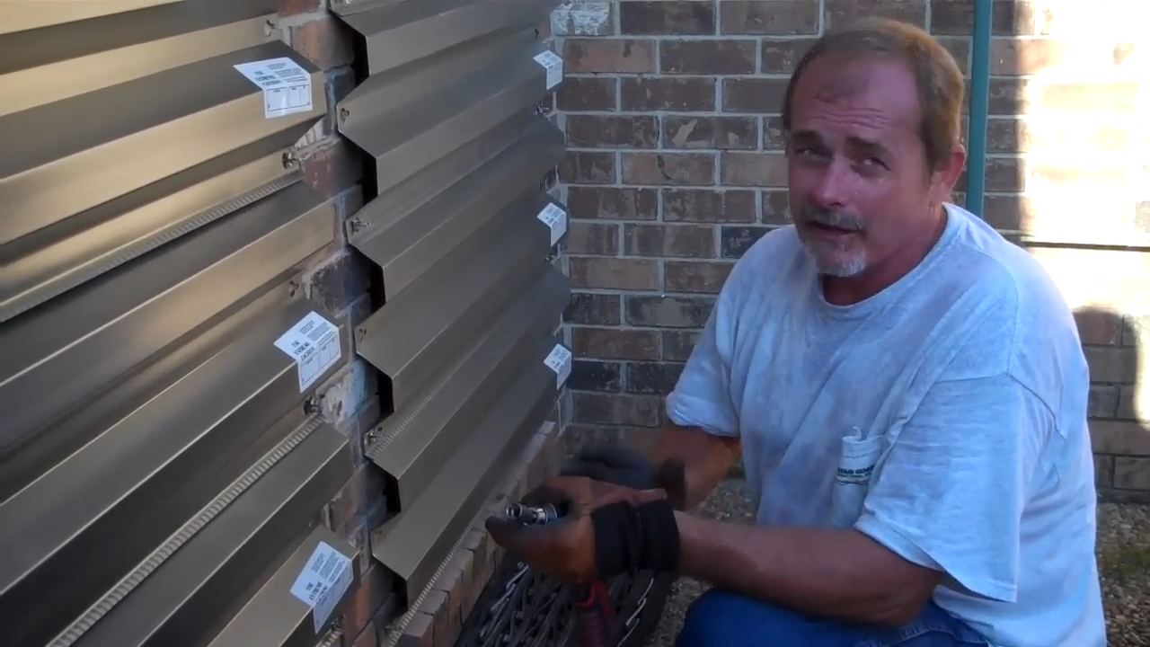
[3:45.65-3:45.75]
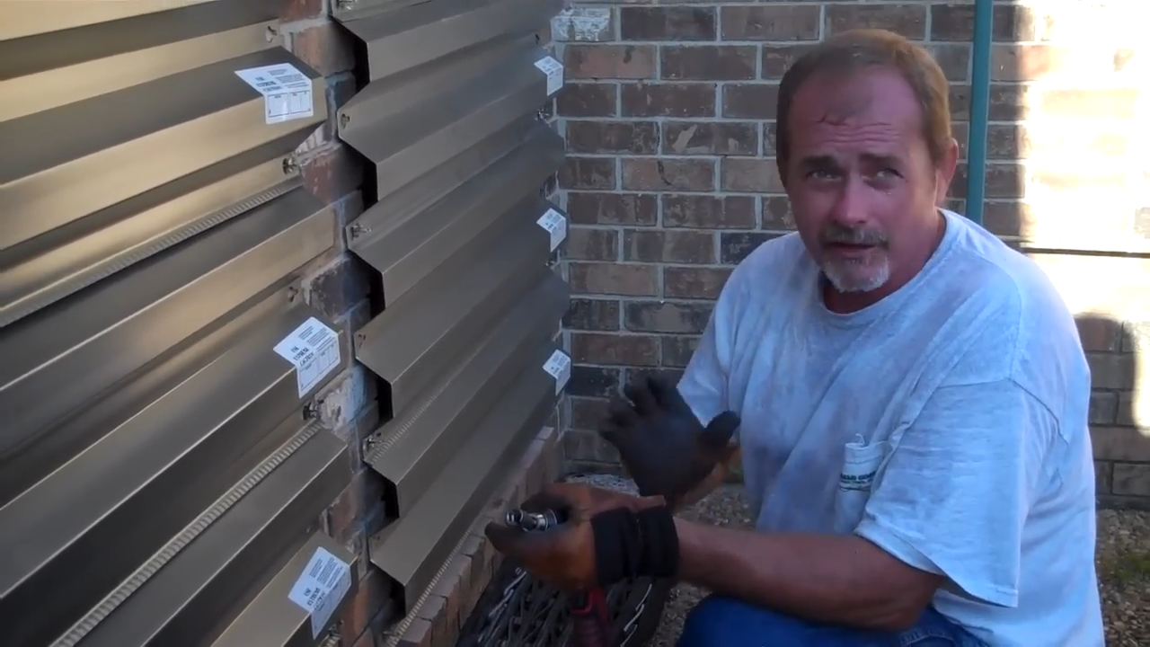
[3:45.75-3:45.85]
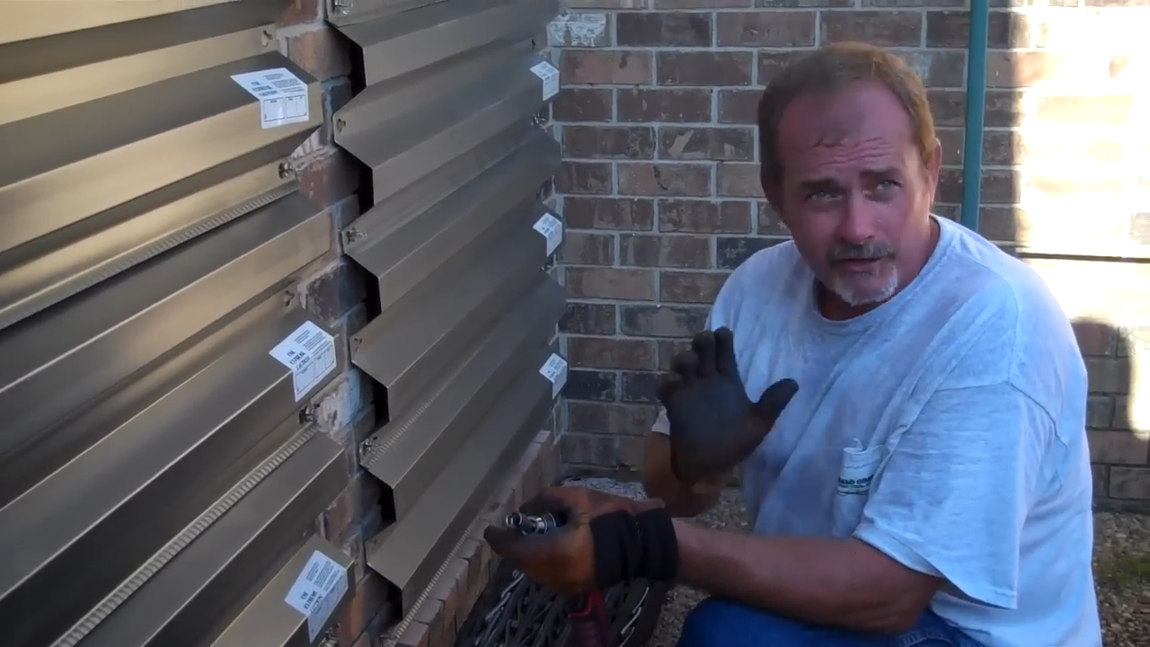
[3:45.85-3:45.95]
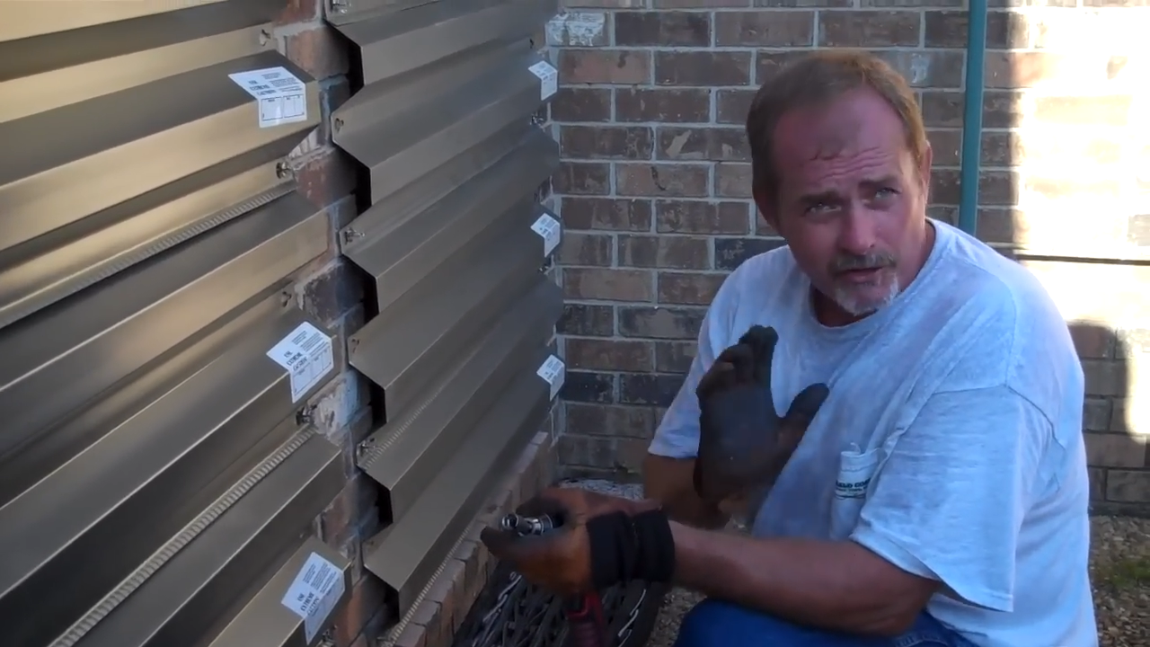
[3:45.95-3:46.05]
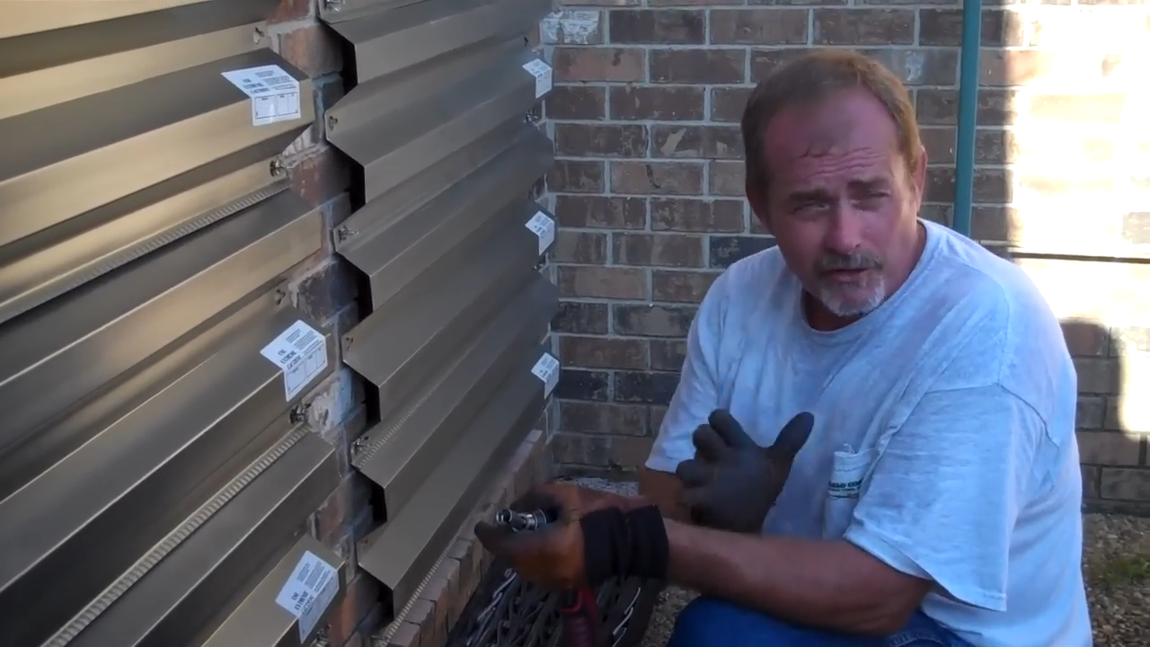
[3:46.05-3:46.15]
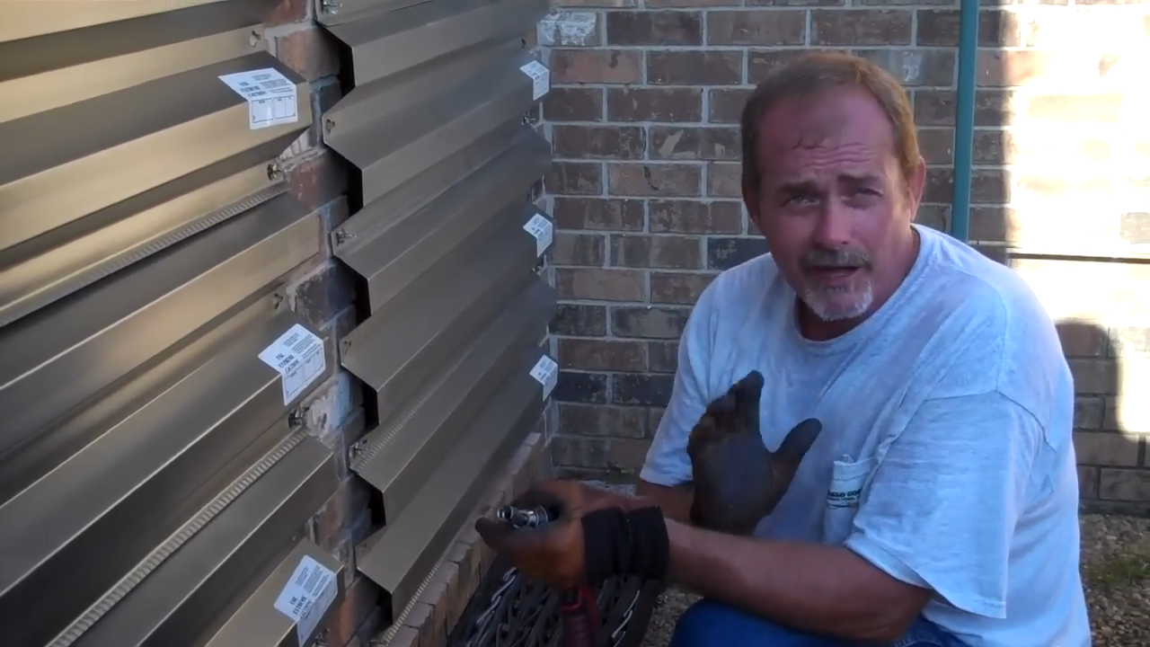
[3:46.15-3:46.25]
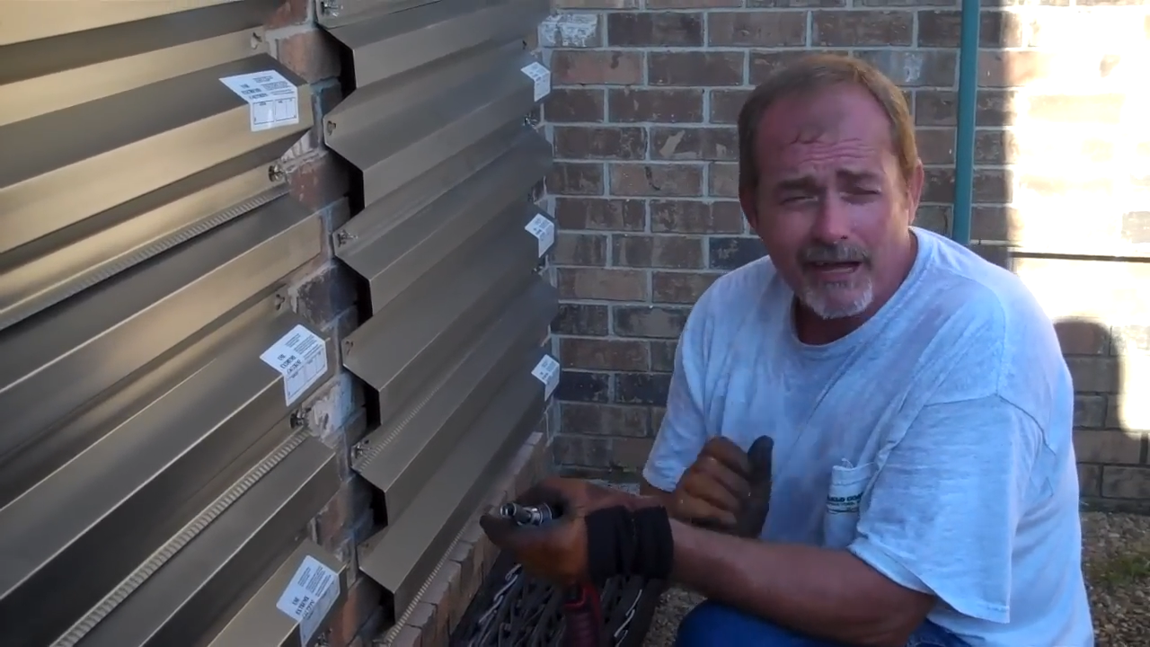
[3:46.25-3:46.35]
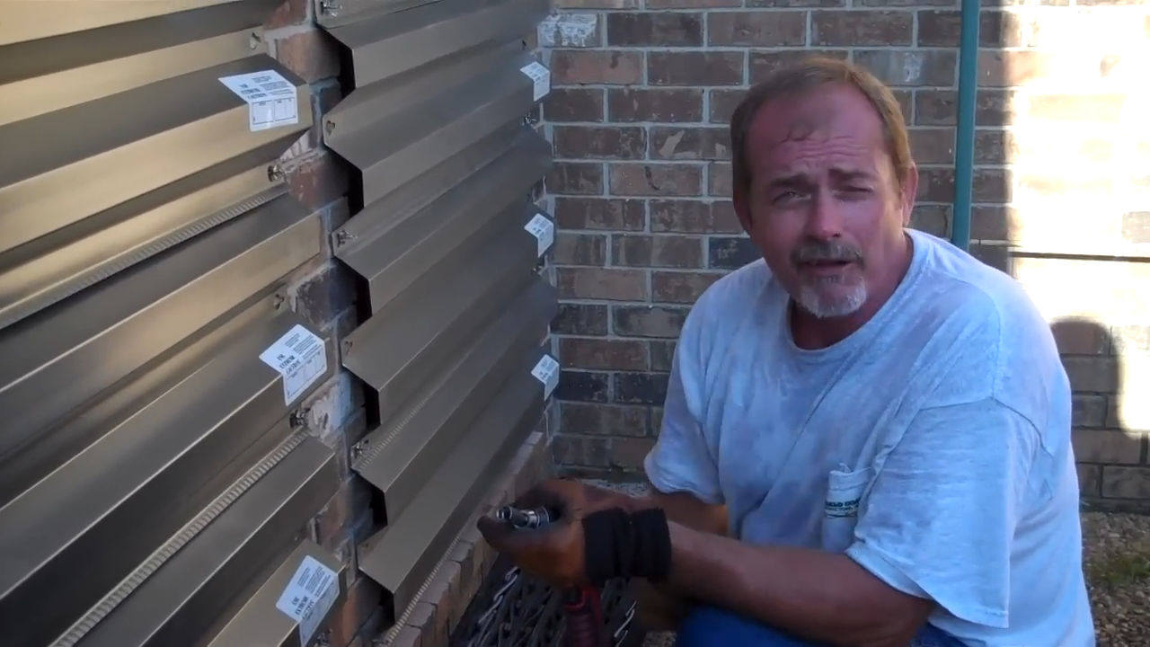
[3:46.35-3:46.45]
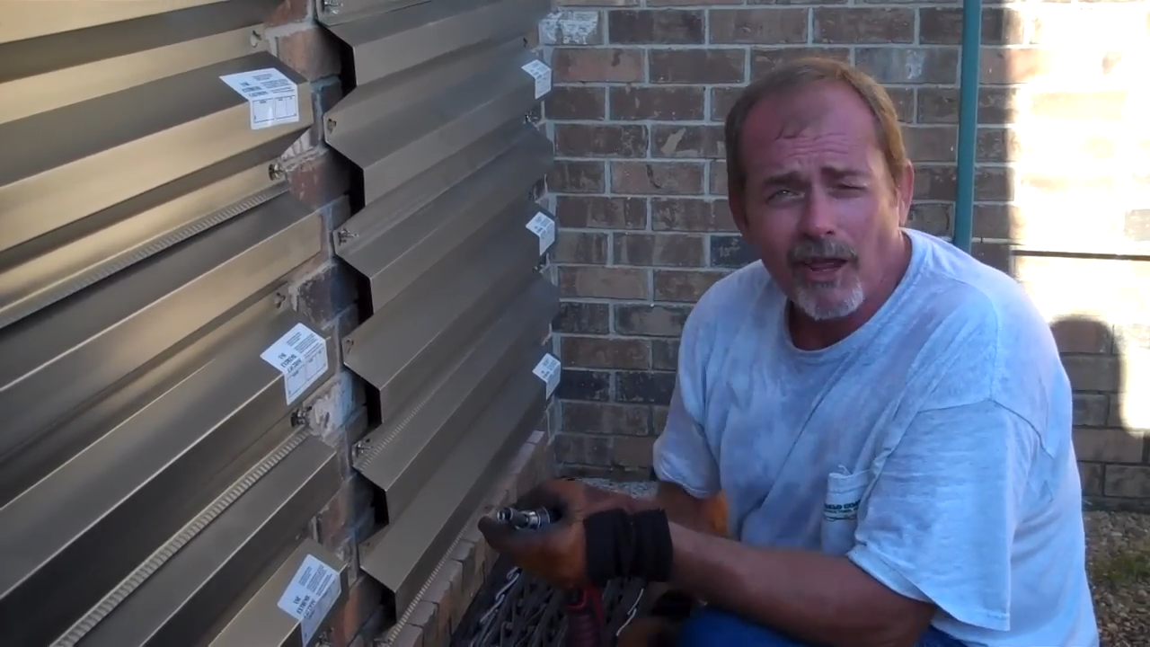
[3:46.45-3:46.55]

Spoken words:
Then you're going to have